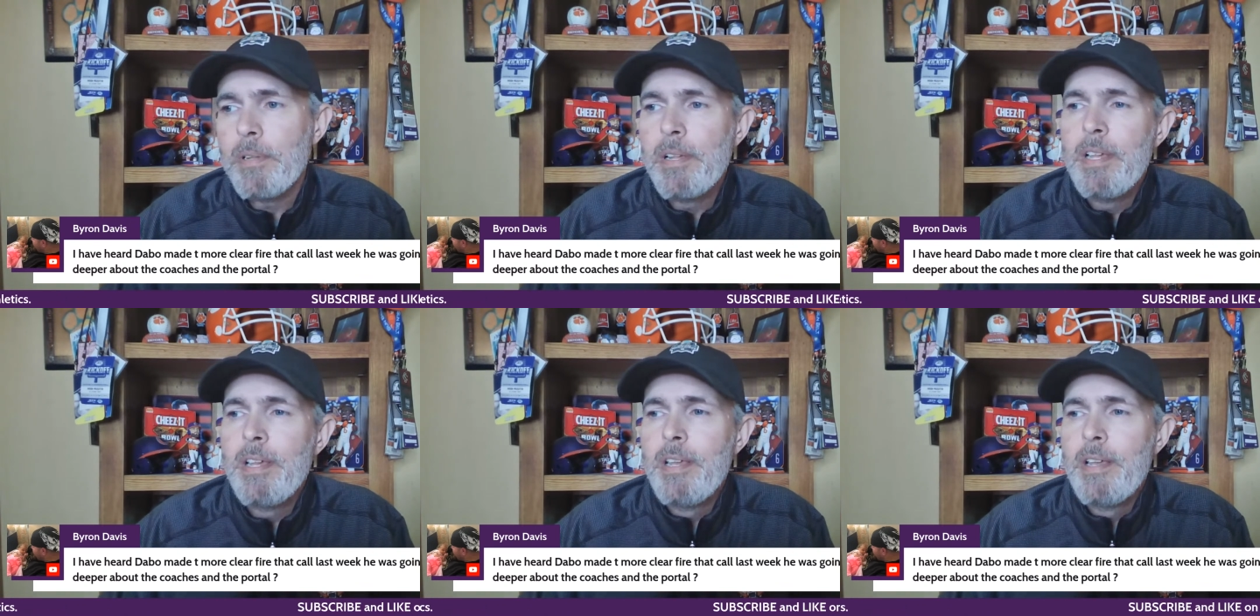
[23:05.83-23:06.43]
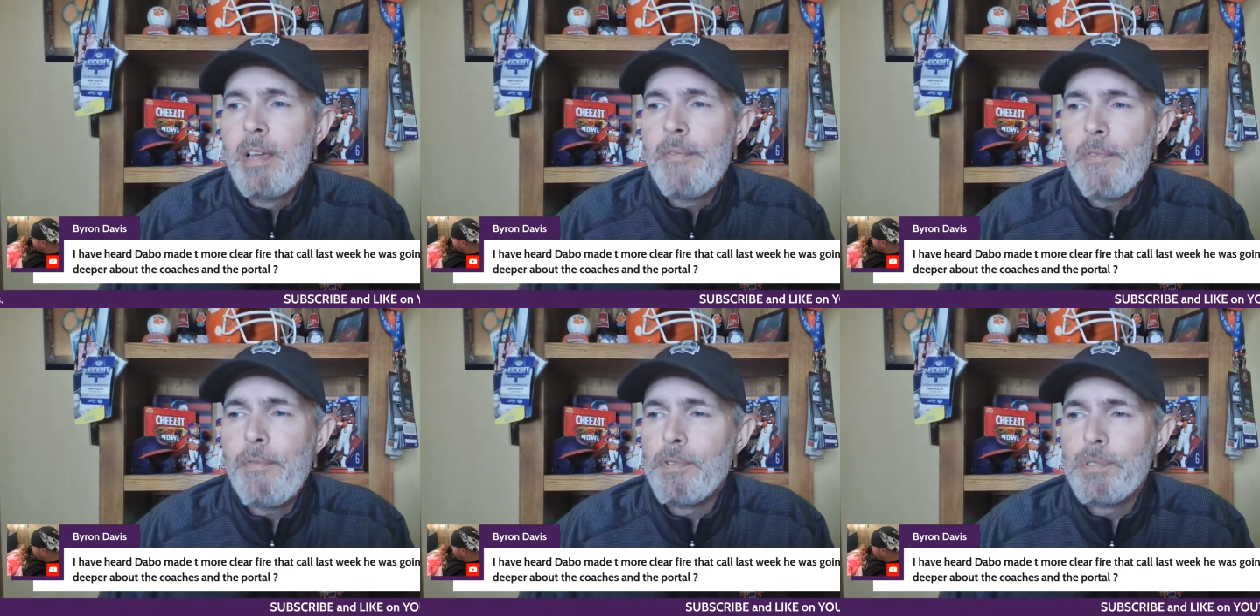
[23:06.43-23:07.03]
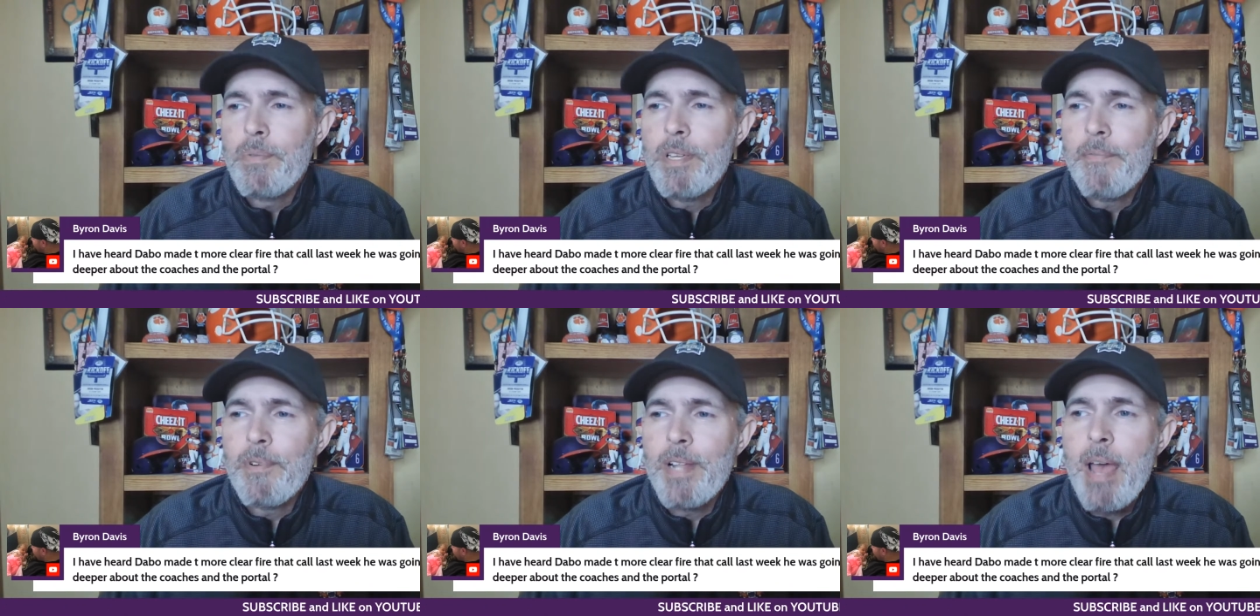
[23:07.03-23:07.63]
But for
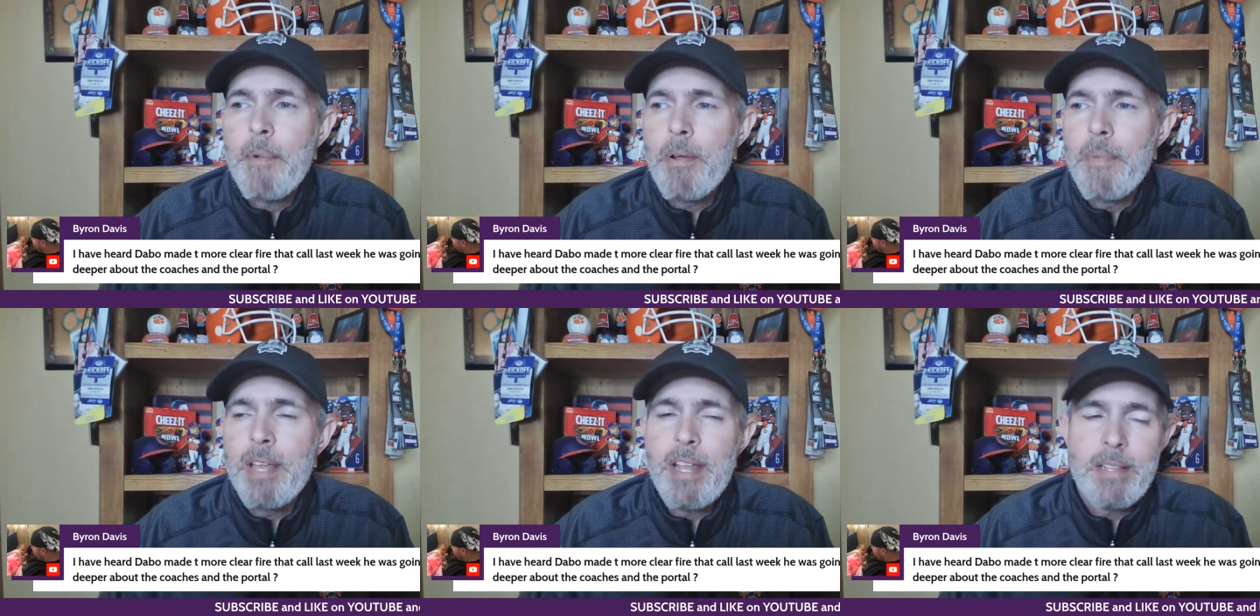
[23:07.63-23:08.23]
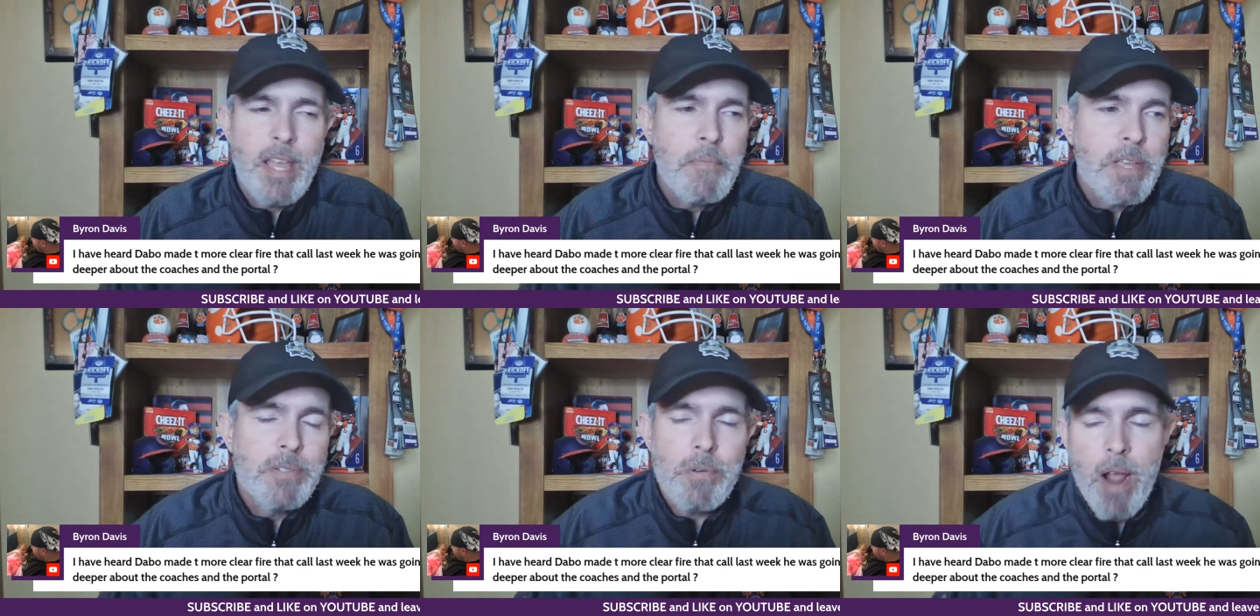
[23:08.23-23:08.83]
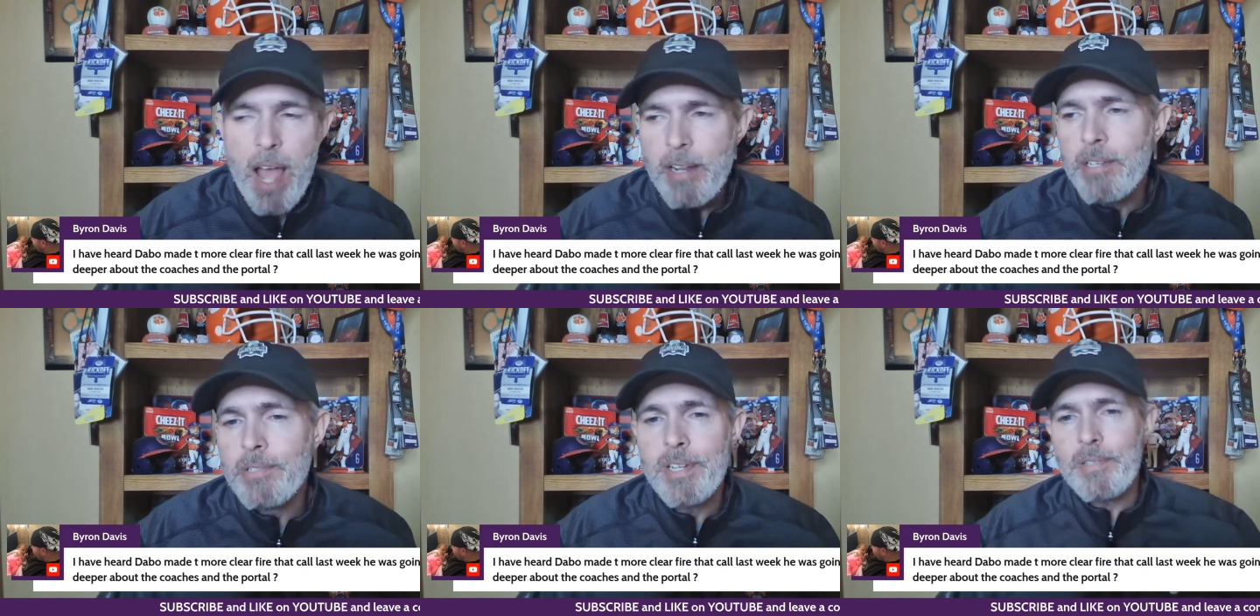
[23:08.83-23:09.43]
Dabo, man, they went and tried
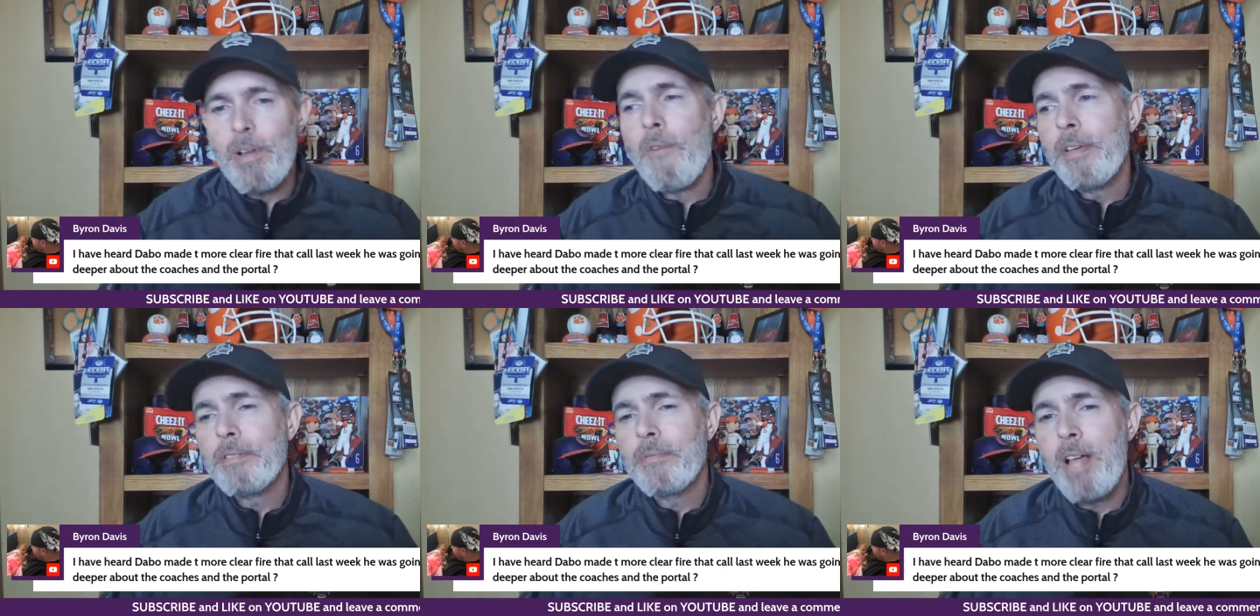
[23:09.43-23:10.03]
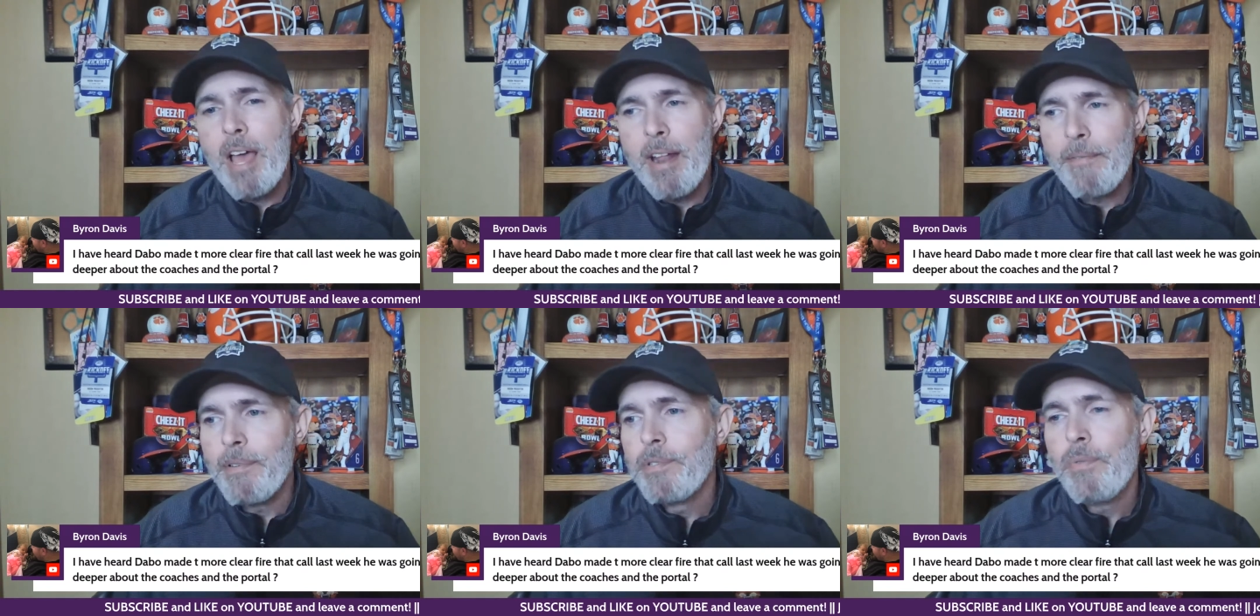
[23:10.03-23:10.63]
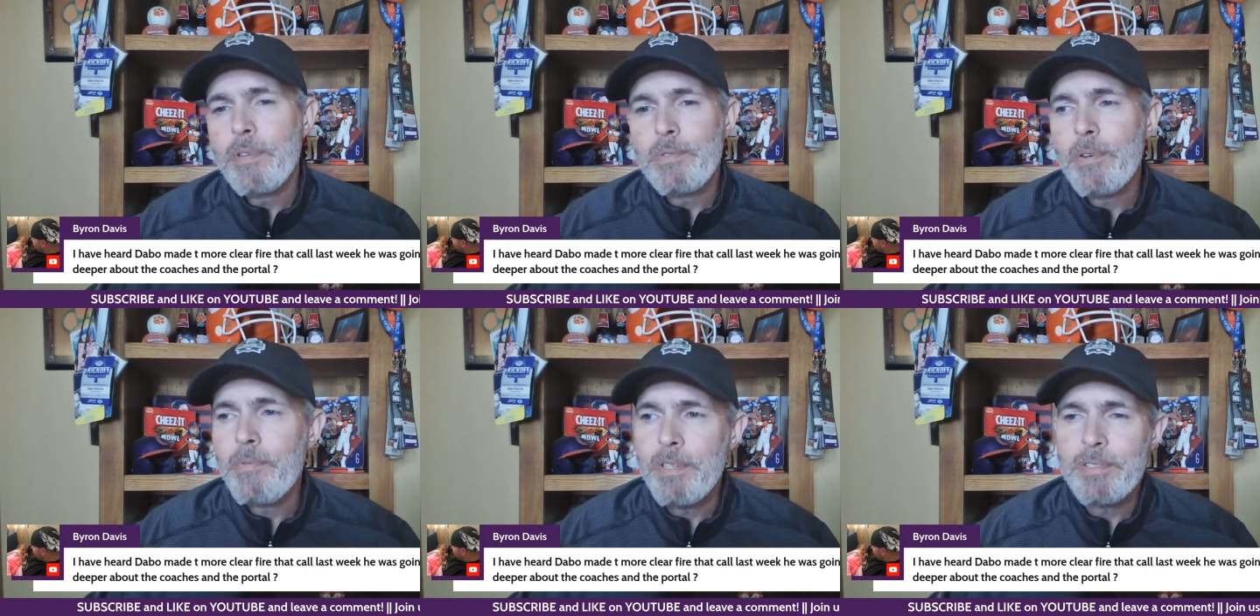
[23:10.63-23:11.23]
to address the offensive line after the
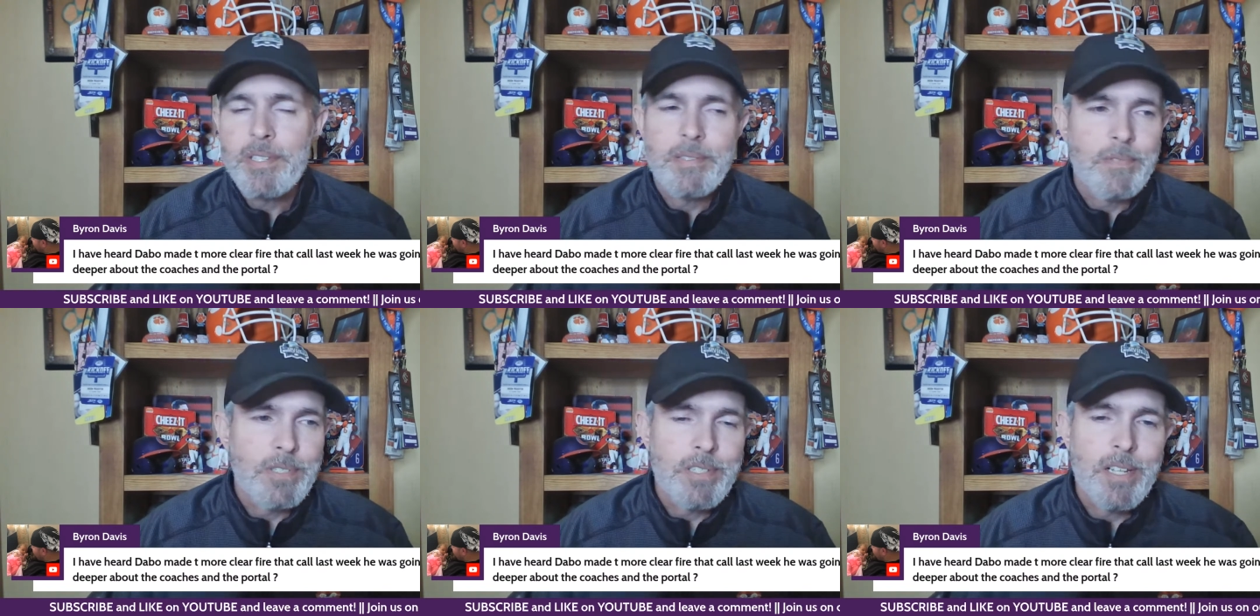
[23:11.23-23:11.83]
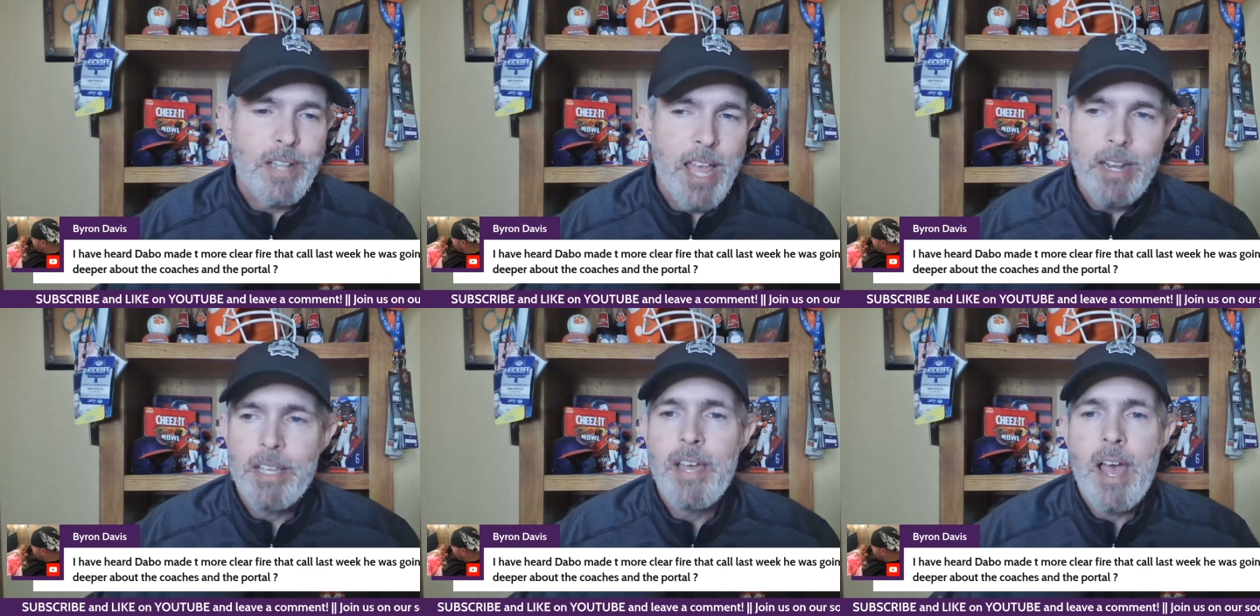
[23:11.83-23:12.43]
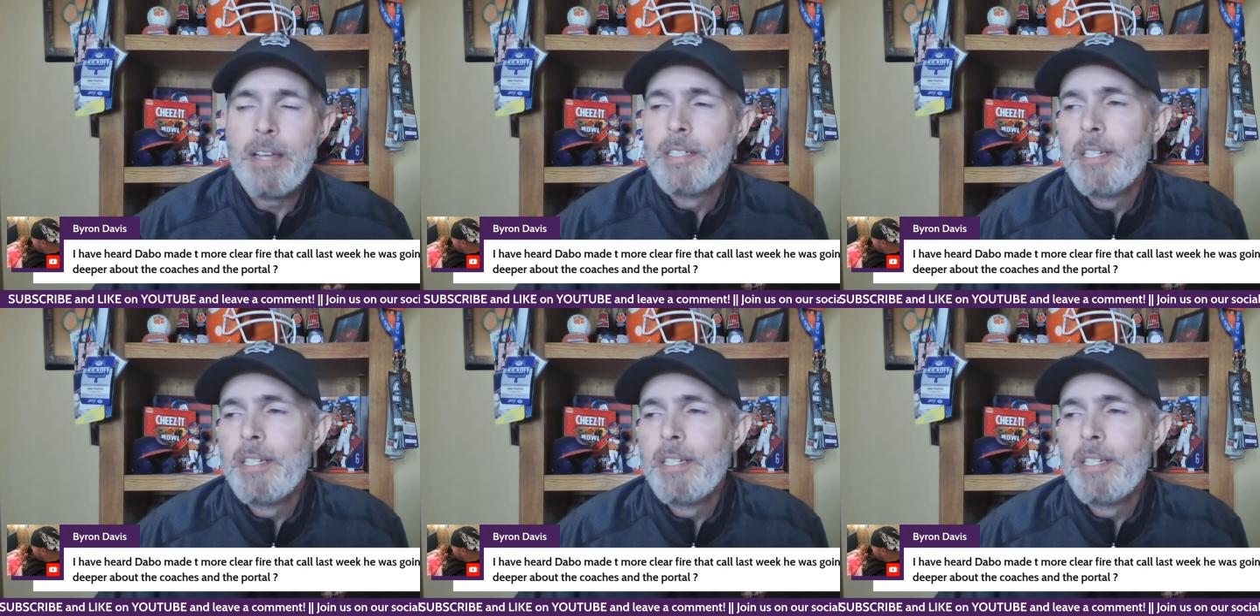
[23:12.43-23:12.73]
2021 season, just didn't land the guy.